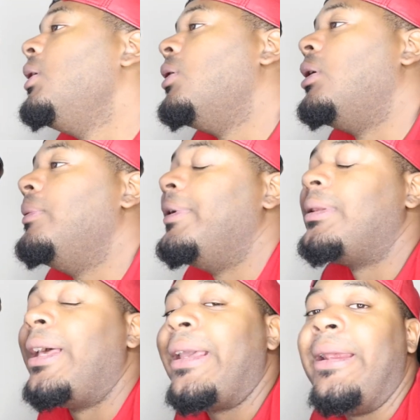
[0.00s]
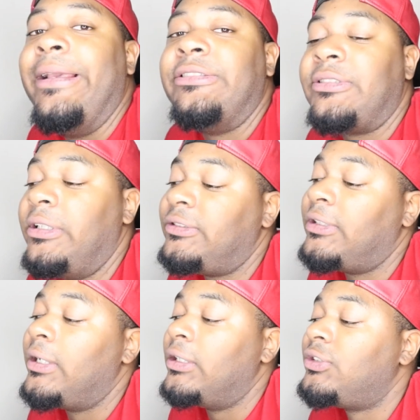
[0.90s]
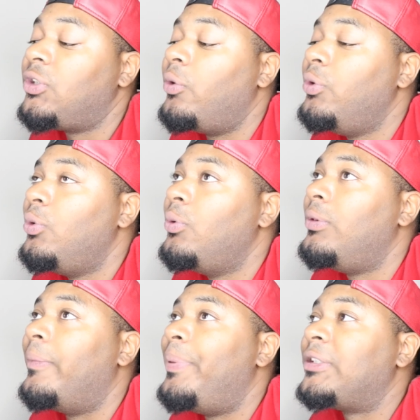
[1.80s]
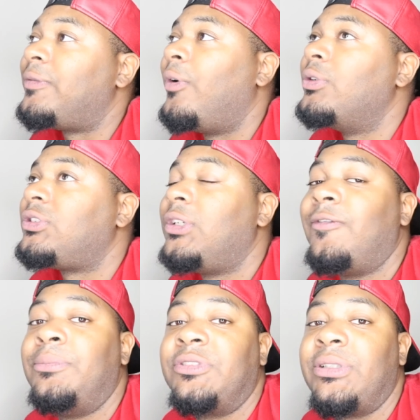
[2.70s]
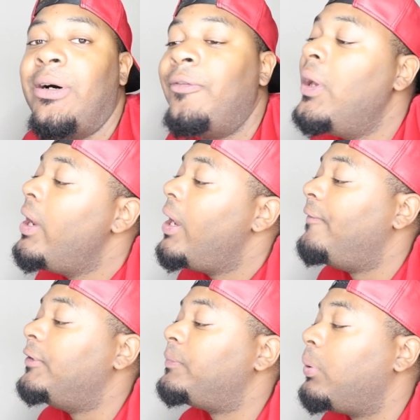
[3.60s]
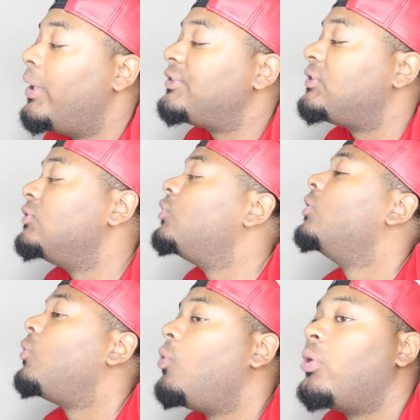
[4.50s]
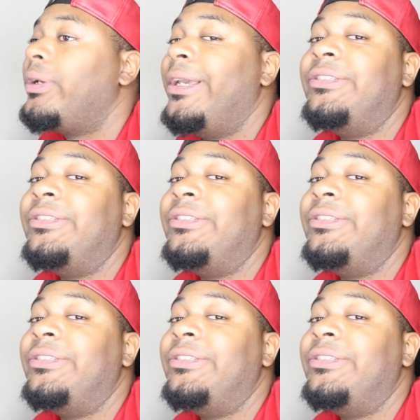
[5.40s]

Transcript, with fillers: You know what I mean? Like he's he's gonna show you the best version of himself if he's pressed into a corner and